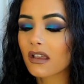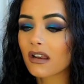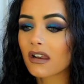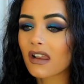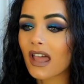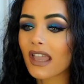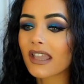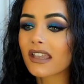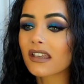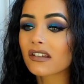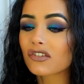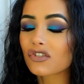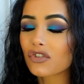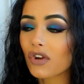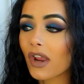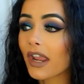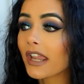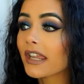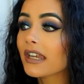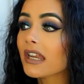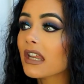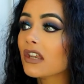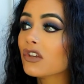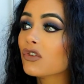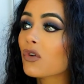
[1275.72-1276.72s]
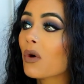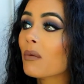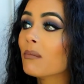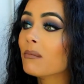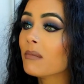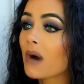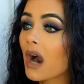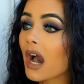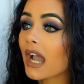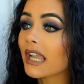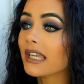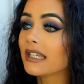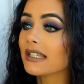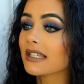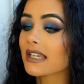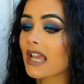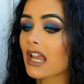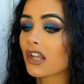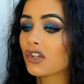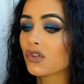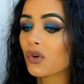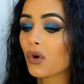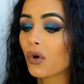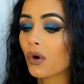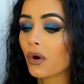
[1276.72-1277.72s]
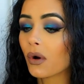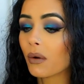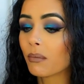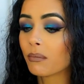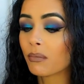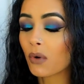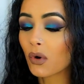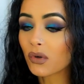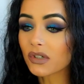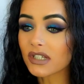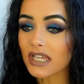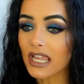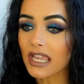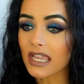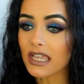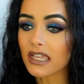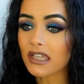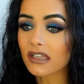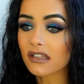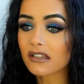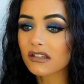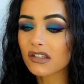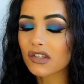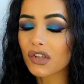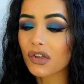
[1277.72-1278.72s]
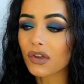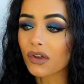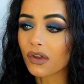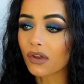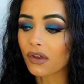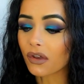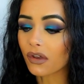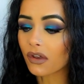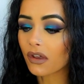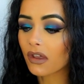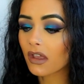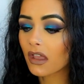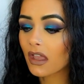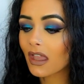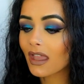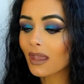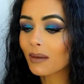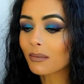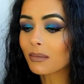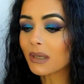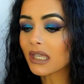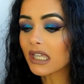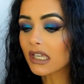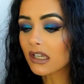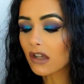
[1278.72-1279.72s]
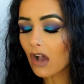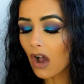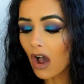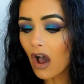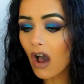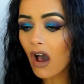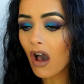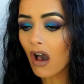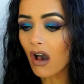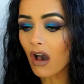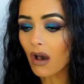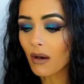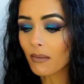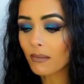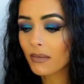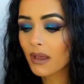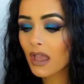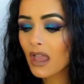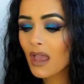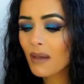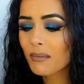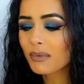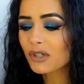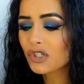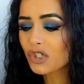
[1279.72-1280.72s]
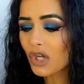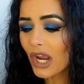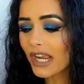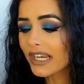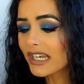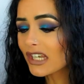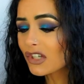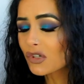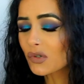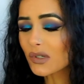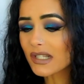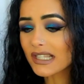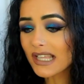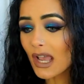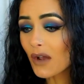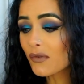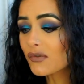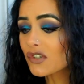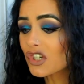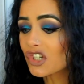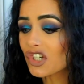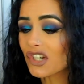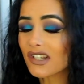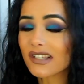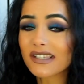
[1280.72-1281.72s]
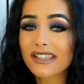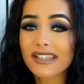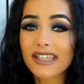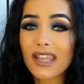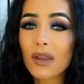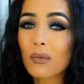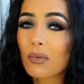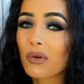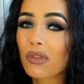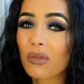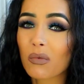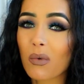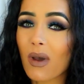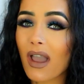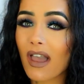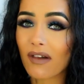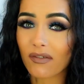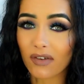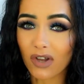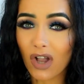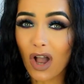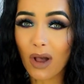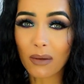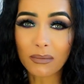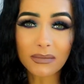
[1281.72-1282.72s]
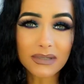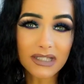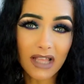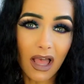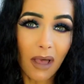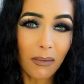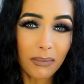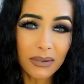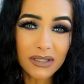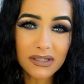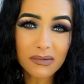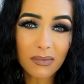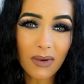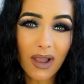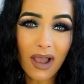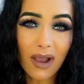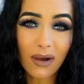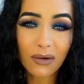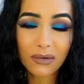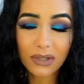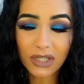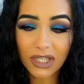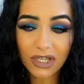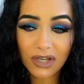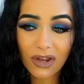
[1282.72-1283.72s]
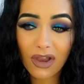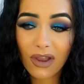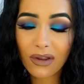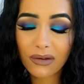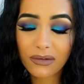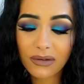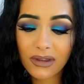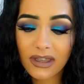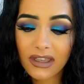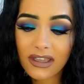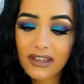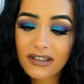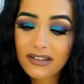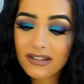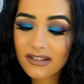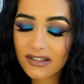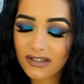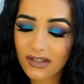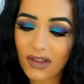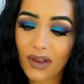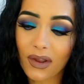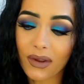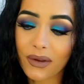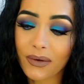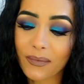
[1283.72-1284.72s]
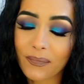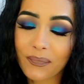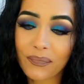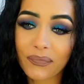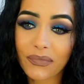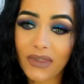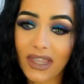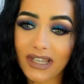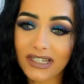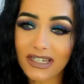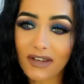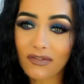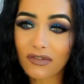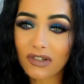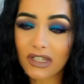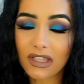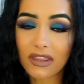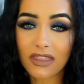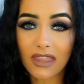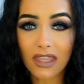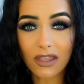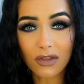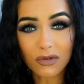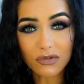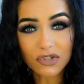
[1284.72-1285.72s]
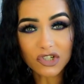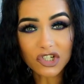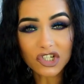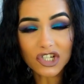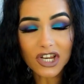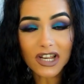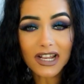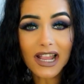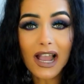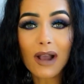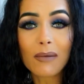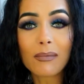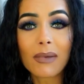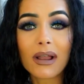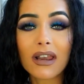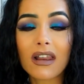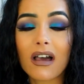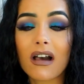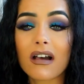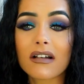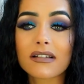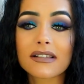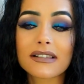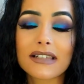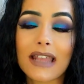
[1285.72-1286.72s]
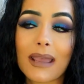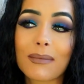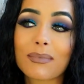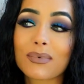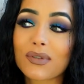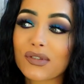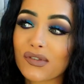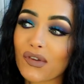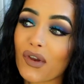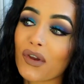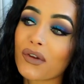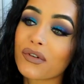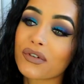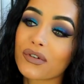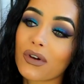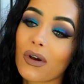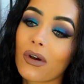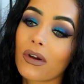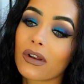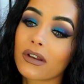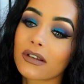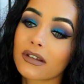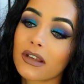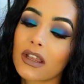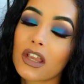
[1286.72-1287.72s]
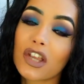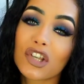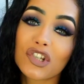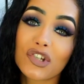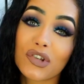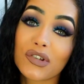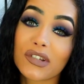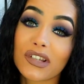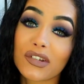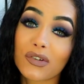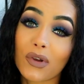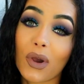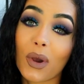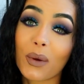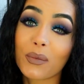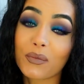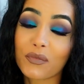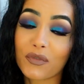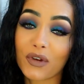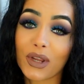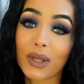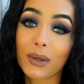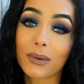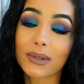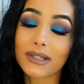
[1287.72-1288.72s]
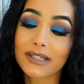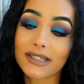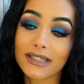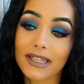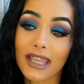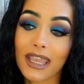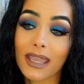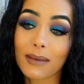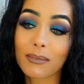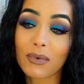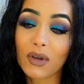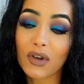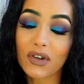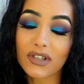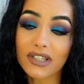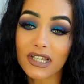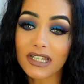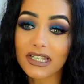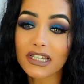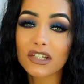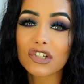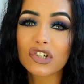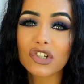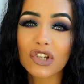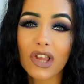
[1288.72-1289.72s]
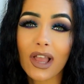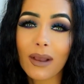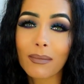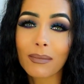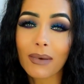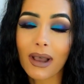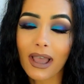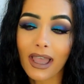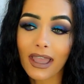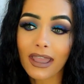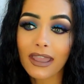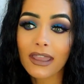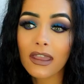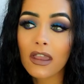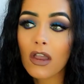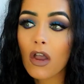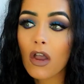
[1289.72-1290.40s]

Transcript: like training your mind and your body to be calm, but training yourself to just sit with whatever comes up as well, you know? So I definitely think you should check out my last episode on choosing your home frequency because I did share my